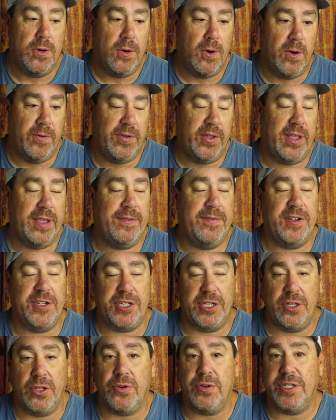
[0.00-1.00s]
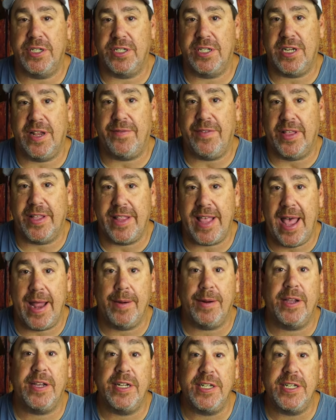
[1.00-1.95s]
or if you like fishing lures and stuff like that,